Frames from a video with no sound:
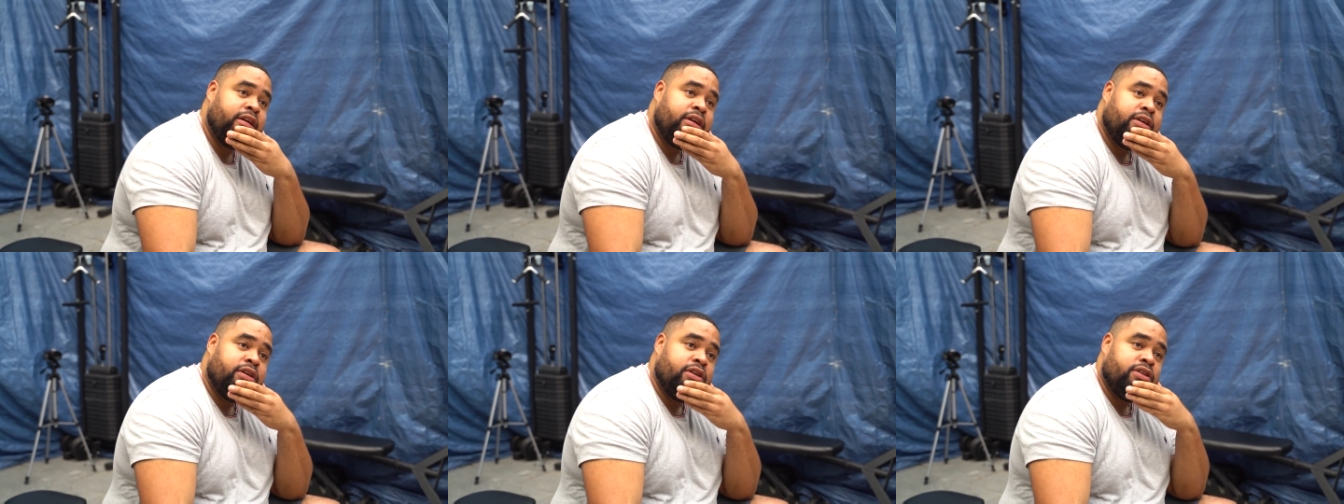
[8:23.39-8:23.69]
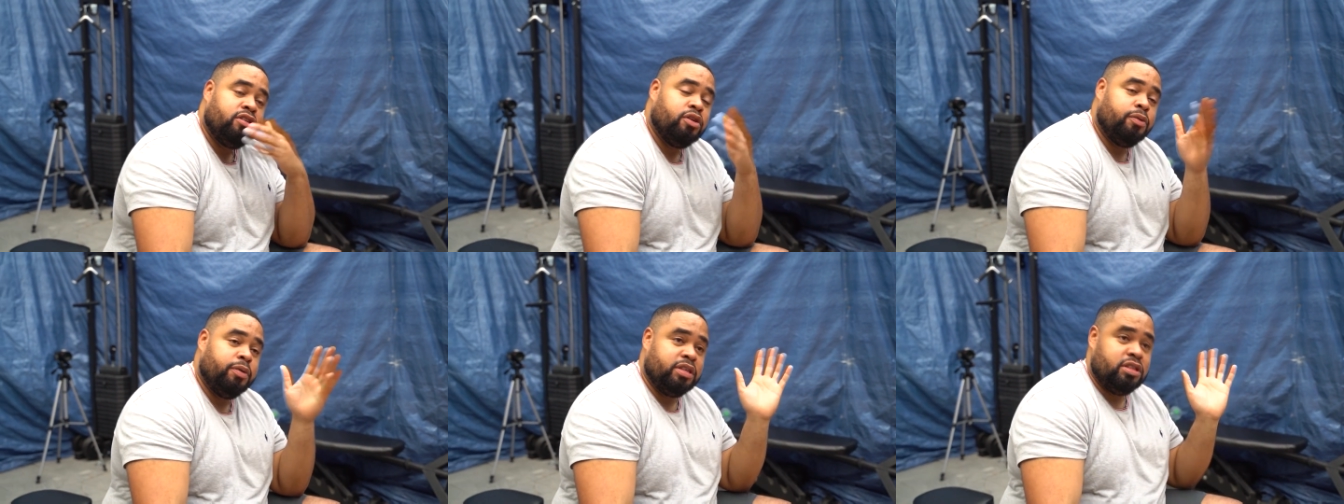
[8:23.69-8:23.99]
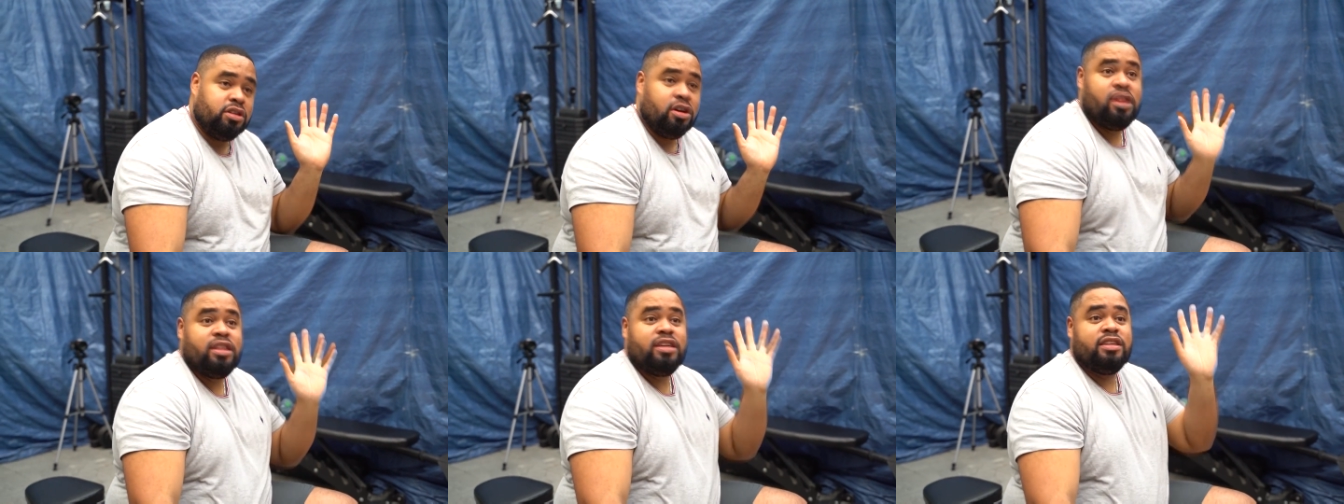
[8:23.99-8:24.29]
Yeah. So
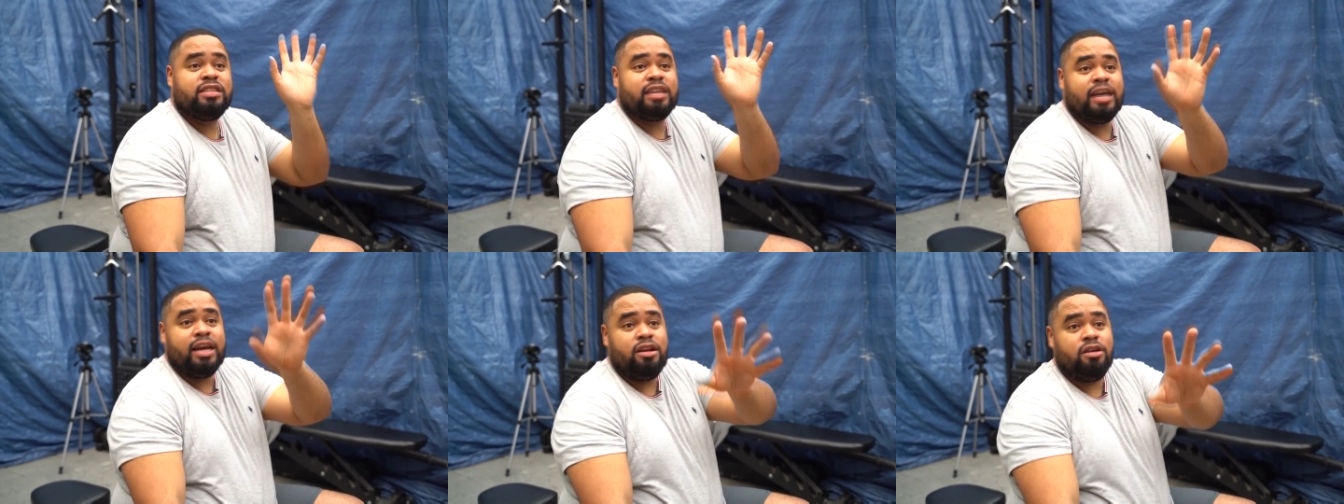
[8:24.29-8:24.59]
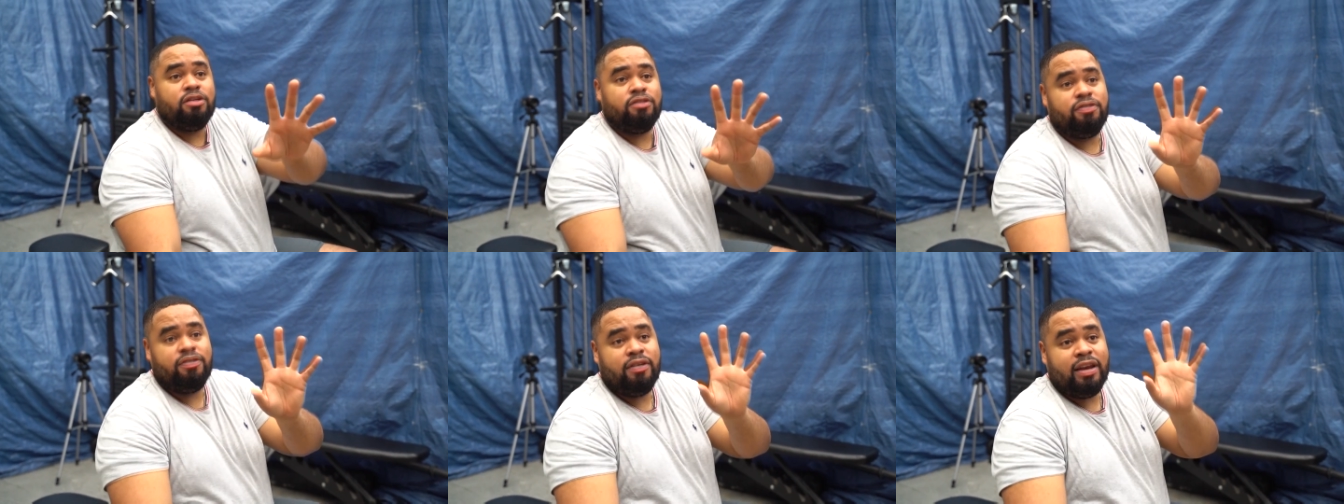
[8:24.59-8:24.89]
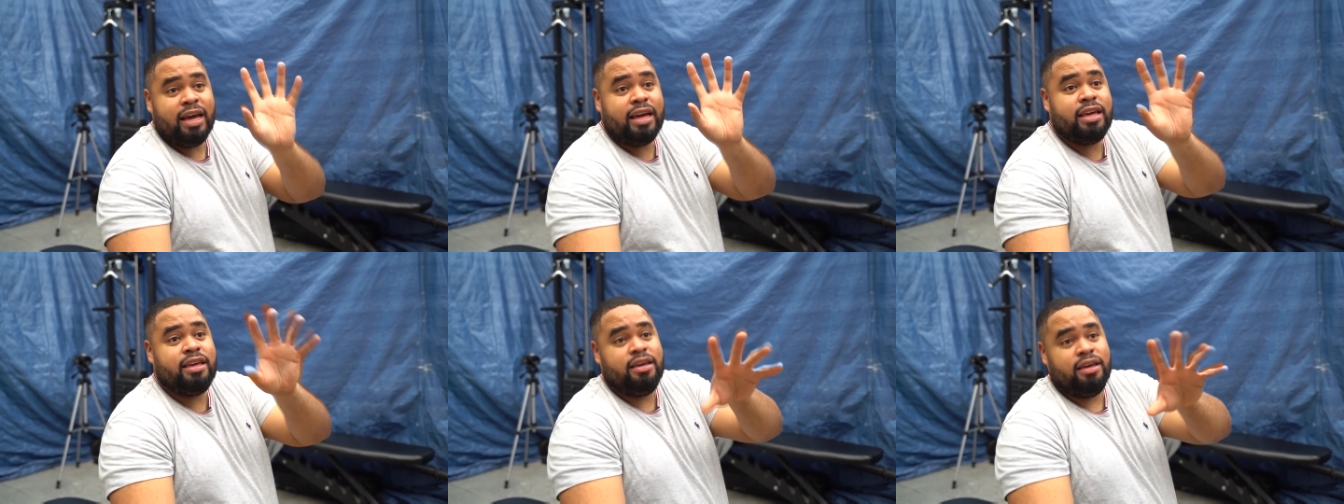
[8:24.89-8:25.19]
it's the other side of
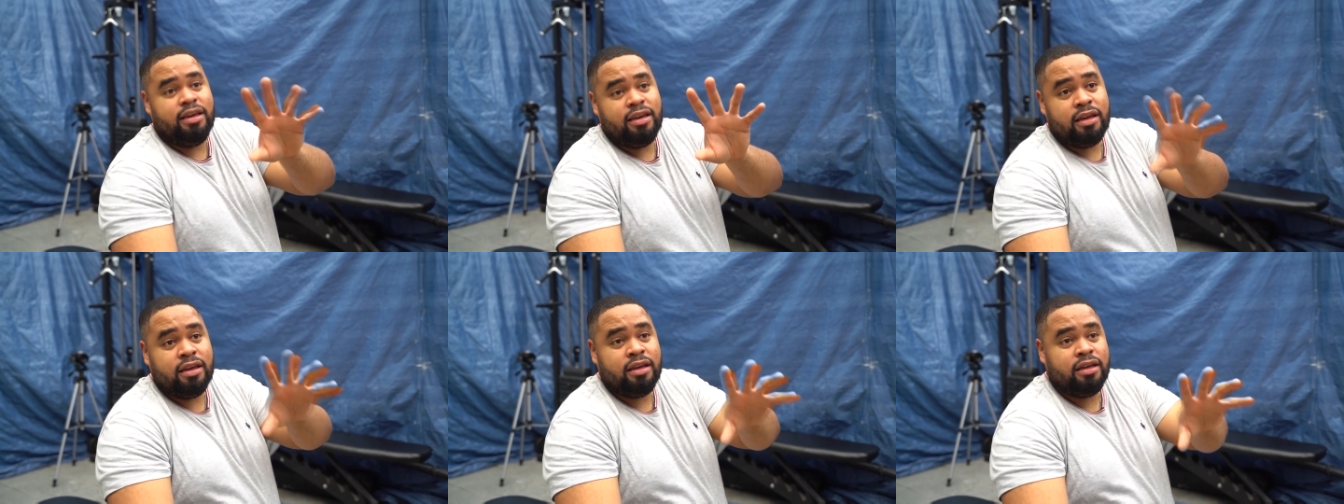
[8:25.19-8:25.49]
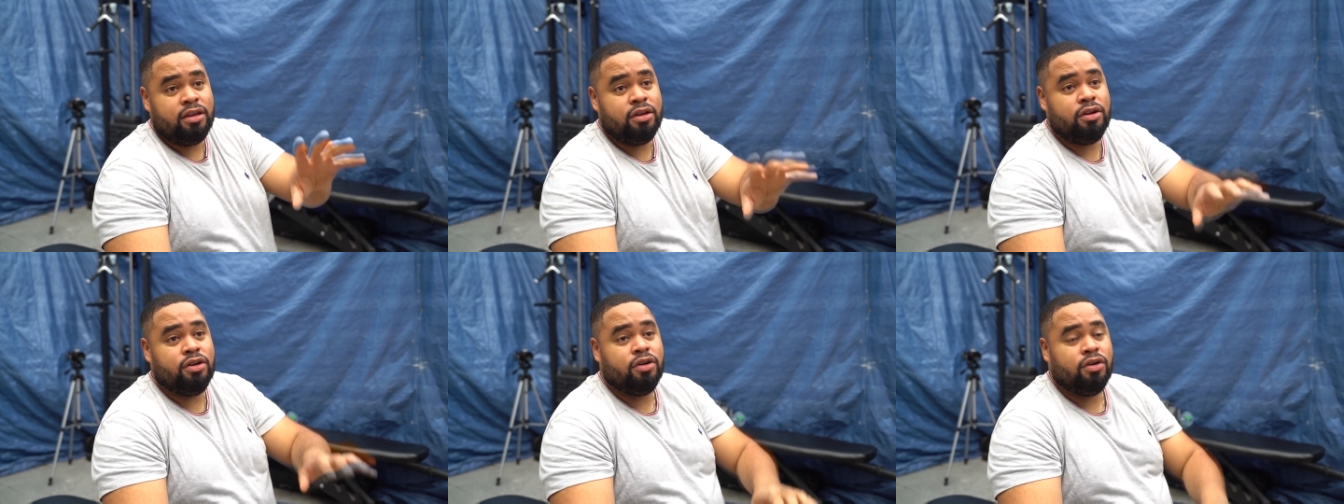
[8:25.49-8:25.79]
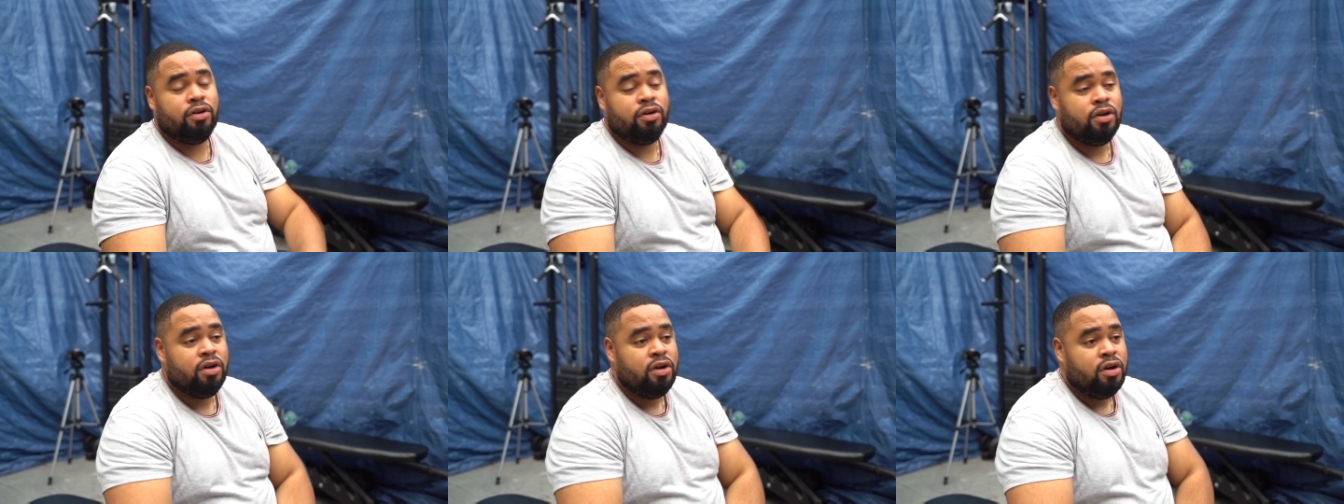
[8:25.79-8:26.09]
Lekki. Lekki. You
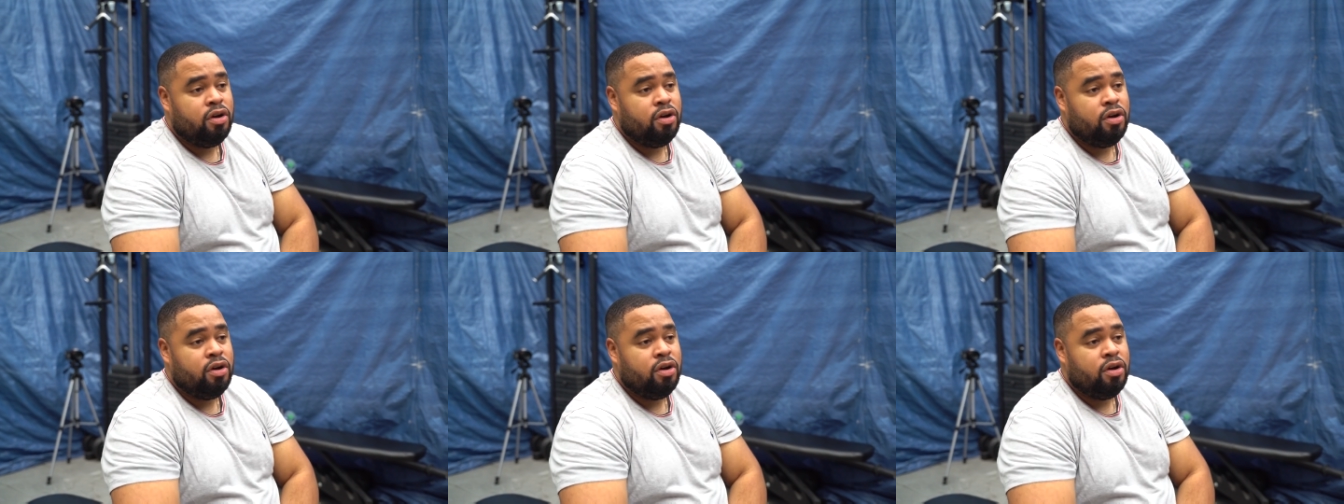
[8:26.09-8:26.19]
know, yeah.